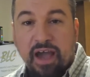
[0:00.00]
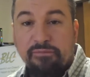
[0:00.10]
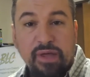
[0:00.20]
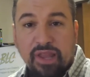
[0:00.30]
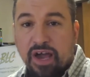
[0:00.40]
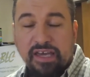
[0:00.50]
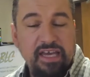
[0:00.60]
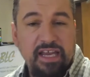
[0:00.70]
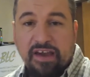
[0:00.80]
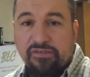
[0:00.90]
I've been
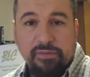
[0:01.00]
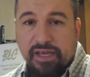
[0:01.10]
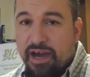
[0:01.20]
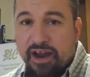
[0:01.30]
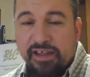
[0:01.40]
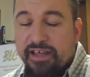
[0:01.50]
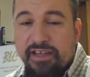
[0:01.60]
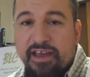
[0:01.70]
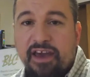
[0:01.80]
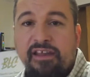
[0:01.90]
lucky and haven't been
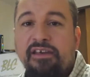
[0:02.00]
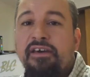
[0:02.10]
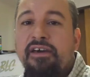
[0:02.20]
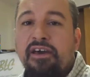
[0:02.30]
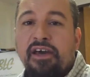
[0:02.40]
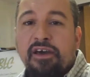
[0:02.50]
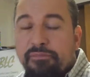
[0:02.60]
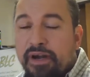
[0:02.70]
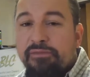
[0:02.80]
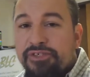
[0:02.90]
audited yet.
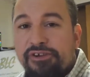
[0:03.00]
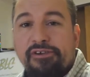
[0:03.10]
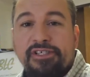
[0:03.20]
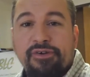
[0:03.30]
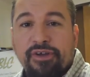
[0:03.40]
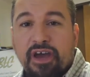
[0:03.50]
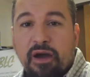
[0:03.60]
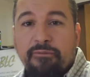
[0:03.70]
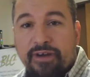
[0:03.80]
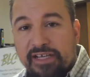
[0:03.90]
But I'm sure it's going to
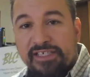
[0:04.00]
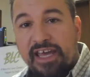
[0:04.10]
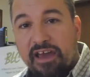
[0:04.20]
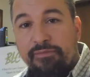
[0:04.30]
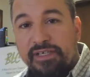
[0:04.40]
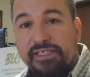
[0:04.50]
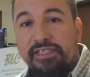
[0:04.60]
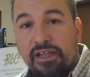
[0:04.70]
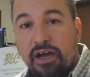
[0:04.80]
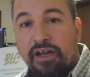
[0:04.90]
come. If I stay in
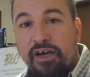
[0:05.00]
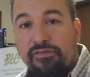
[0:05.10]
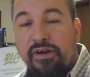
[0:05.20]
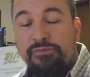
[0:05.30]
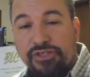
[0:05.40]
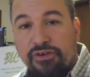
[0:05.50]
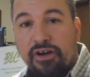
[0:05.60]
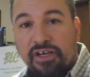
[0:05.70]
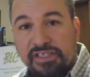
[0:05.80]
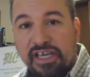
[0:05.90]
business long enough, I'm sure
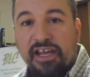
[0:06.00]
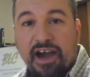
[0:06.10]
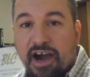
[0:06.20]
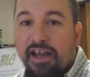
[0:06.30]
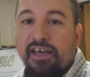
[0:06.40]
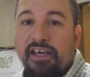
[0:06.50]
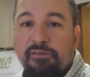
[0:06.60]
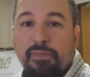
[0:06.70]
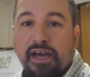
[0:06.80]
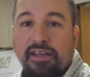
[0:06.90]
I'll see an audit
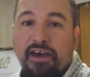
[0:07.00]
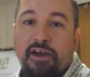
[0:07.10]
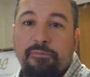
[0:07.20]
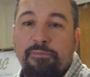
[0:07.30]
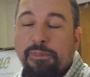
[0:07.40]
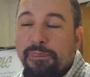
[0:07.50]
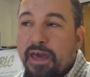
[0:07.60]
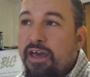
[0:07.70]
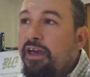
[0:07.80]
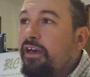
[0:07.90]
in my time.
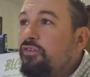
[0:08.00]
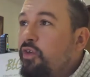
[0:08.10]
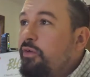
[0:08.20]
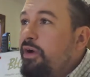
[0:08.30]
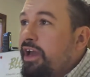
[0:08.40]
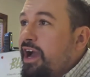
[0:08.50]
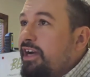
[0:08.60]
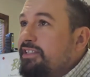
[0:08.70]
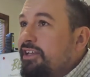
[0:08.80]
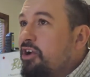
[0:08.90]
So anyway,
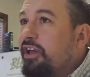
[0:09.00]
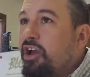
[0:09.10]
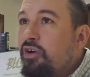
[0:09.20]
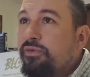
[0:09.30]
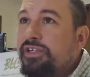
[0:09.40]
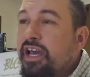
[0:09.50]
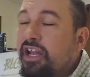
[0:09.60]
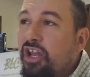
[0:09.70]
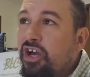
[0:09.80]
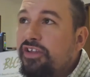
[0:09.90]
guys, there you go. We're taking
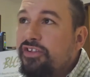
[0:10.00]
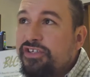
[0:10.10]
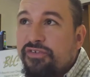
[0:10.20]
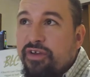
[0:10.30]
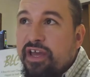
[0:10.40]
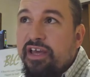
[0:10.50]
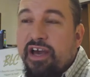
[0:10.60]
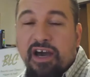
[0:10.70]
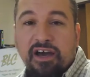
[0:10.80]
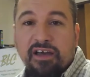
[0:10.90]
a look at the three
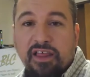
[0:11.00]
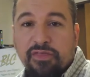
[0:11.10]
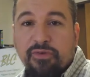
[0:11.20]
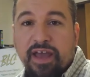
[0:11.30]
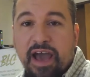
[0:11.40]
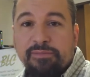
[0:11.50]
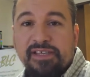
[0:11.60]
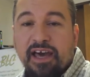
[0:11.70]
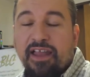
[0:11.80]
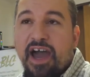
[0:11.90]
uh, three
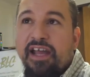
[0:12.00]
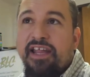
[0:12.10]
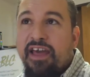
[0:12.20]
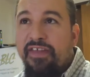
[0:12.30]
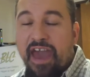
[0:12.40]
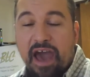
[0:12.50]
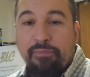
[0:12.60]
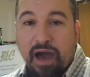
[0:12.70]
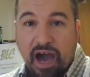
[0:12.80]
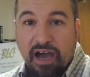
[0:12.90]
apps I liked, and the
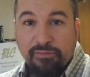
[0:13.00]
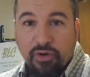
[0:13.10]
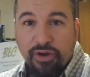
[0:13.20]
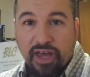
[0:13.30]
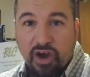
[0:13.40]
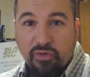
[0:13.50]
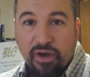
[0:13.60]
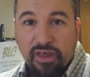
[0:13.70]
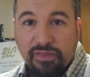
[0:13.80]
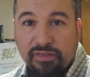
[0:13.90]
app I'm going to go
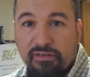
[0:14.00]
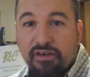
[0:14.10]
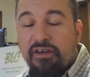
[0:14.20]
with.